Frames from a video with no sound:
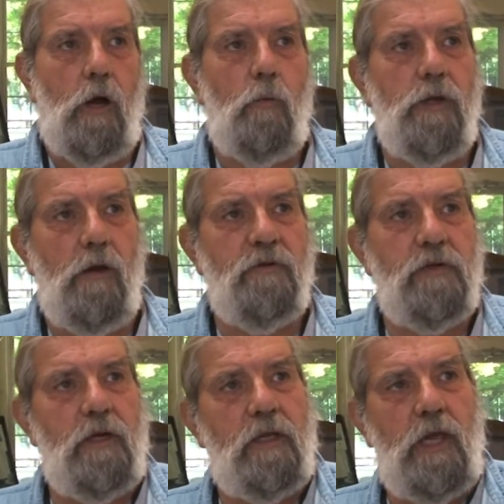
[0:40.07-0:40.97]
we have a
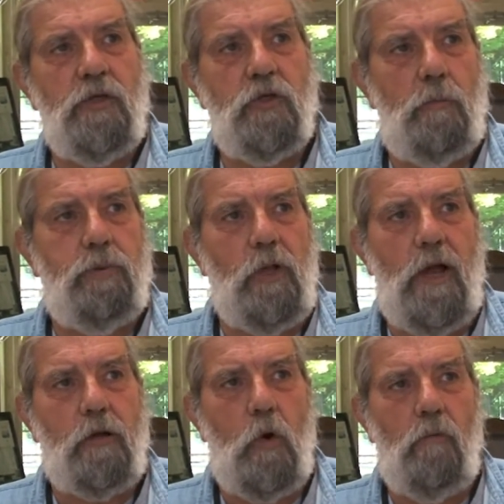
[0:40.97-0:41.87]
dedication
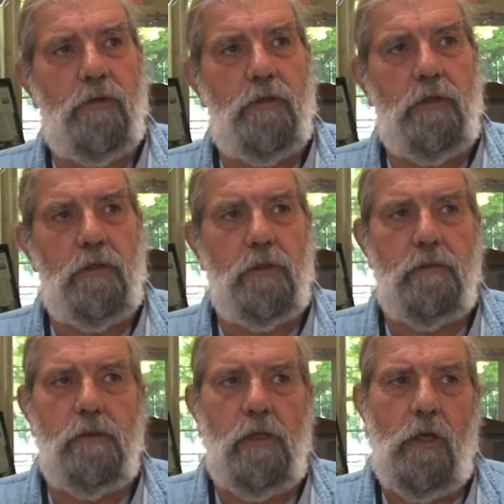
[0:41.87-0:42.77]
plaque over here
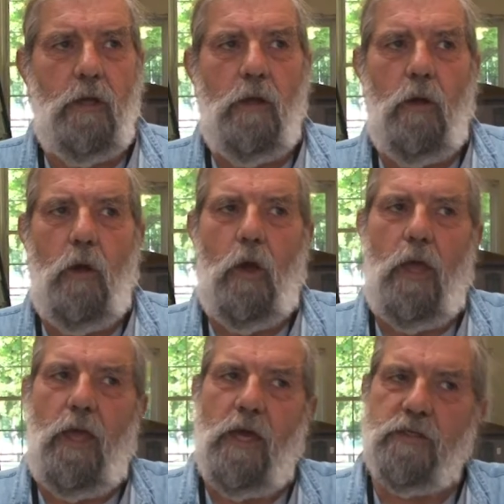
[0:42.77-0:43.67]

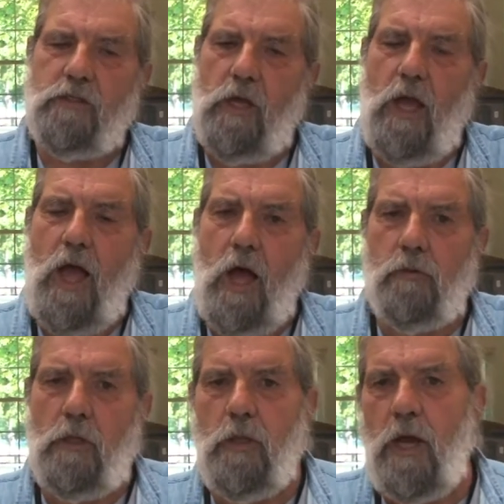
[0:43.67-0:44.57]
as to how
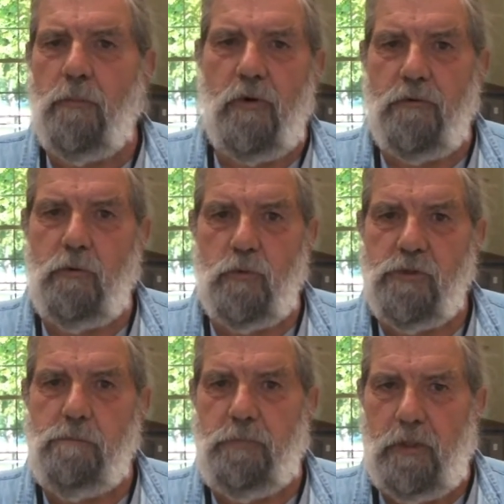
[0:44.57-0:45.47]
the library was
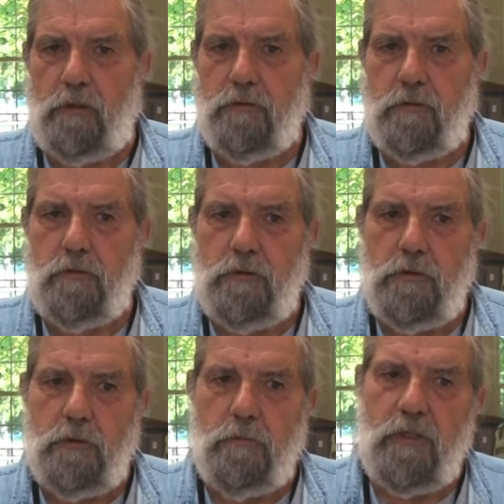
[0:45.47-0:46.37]
built.
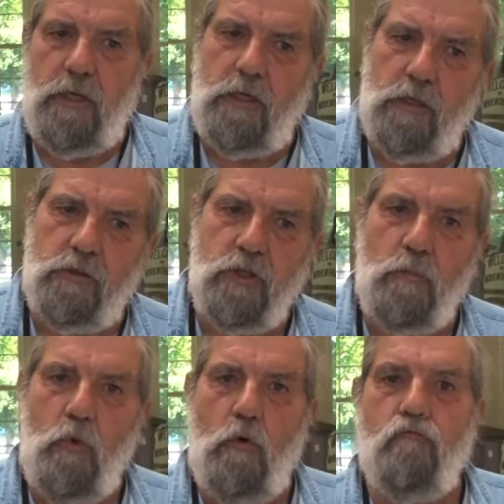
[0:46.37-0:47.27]
Getting into the
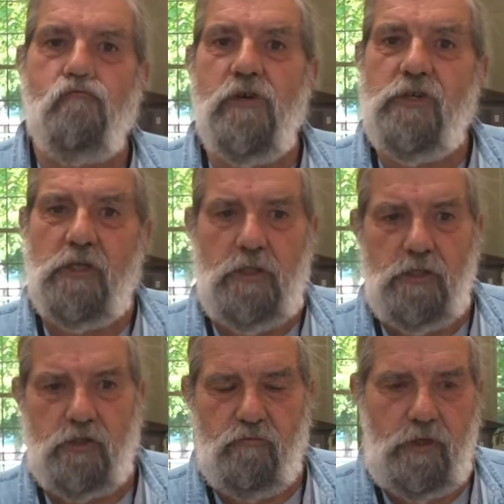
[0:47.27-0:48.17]
more recent
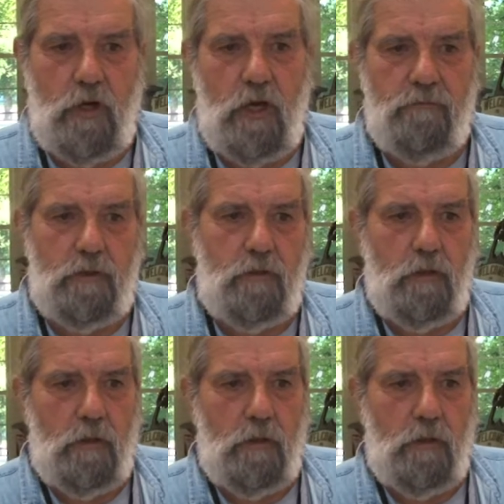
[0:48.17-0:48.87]
history of it,